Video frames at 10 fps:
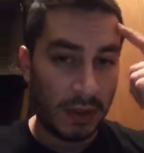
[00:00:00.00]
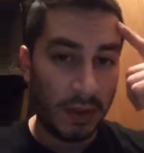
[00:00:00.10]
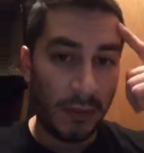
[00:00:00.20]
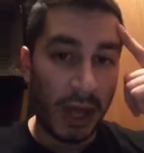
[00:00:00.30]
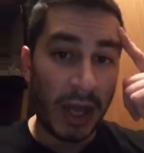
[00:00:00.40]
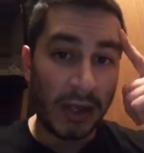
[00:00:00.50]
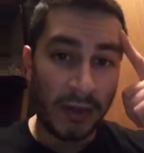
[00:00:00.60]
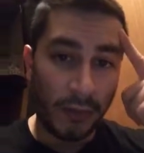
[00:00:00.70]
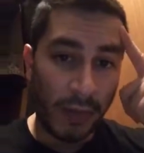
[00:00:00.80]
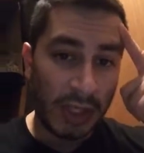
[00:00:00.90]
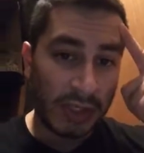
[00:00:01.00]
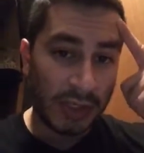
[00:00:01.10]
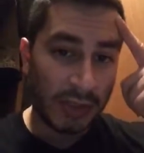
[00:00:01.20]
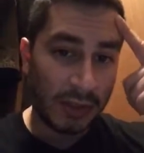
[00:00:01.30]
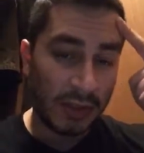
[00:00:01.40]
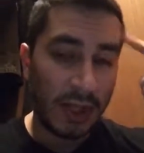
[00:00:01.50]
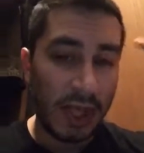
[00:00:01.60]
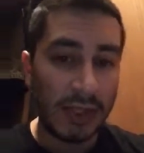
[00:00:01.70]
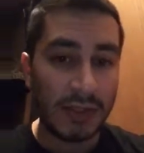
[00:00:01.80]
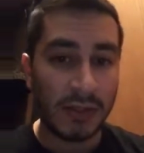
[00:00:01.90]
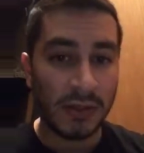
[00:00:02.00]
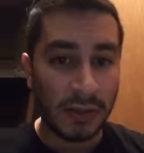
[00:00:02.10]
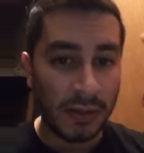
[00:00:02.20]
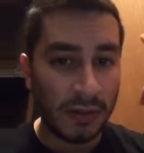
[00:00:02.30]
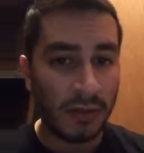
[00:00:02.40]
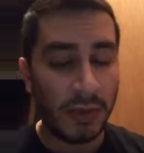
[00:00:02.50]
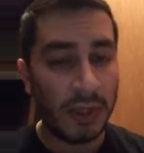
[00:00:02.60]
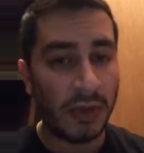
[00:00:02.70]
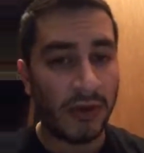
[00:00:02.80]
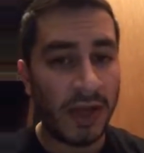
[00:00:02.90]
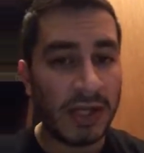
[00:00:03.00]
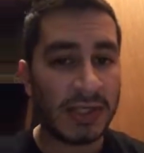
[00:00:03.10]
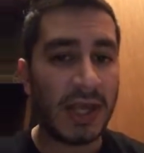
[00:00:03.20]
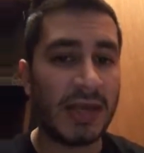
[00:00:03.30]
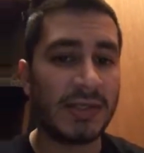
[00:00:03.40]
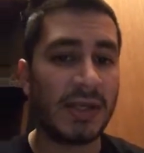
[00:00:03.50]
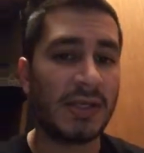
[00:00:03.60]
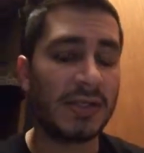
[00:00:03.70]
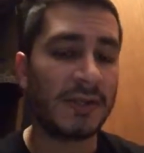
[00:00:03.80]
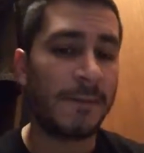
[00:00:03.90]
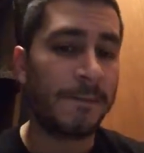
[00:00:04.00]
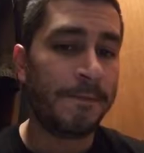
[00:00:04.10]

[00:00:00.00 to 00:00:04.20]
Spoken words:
your mind, your wits, that is one of your greatest assets.